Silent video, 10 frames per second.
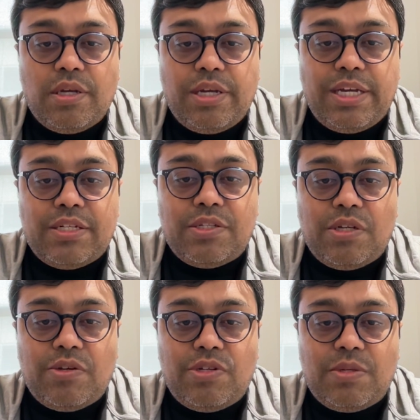And
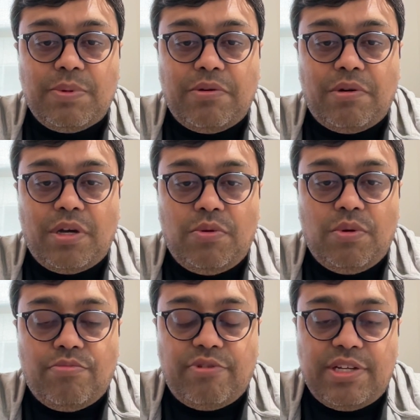so it's just about are you
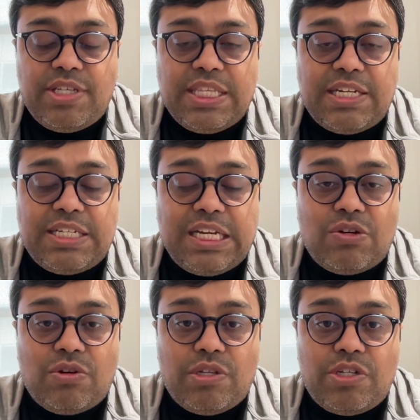embracing that
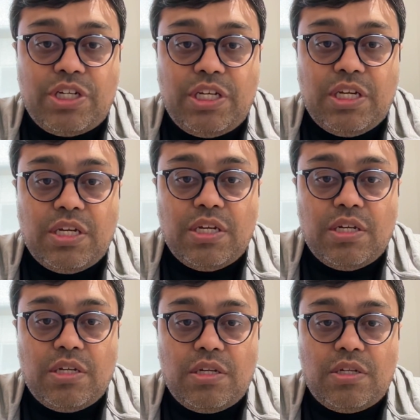technology
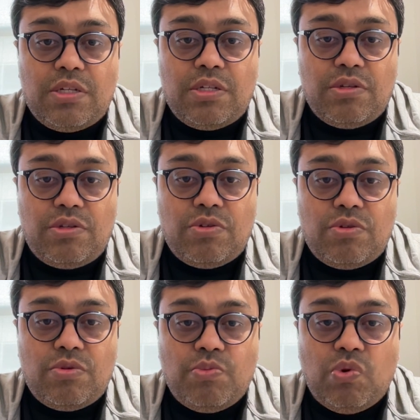to
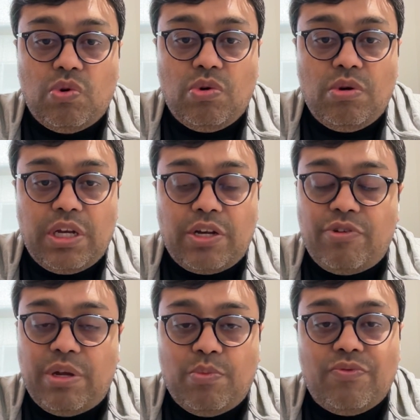do more and
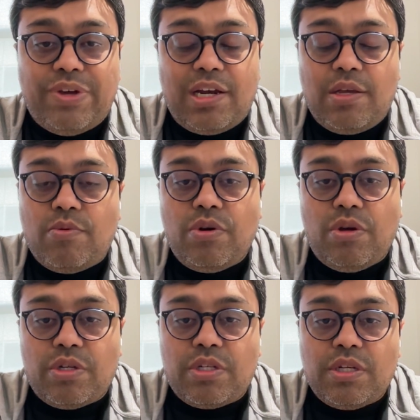create more value or
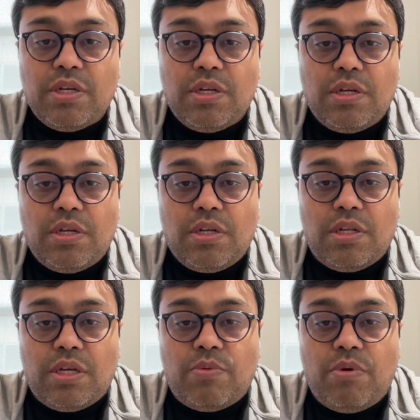not?
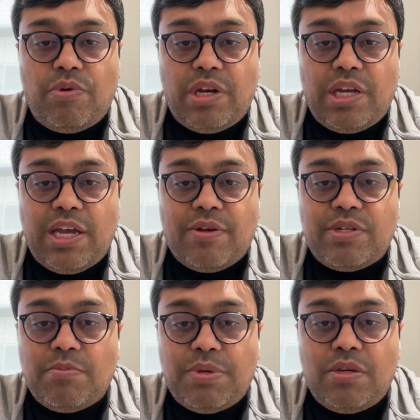Like, what would an
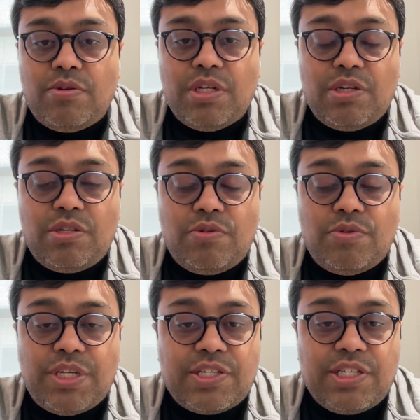accountant be who didn't
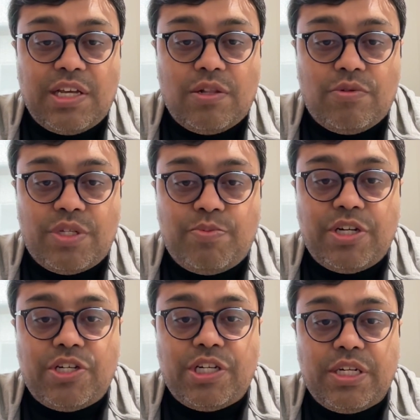use Excel or a
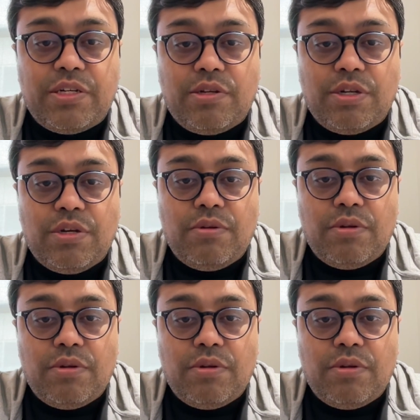spreadsheet, you know?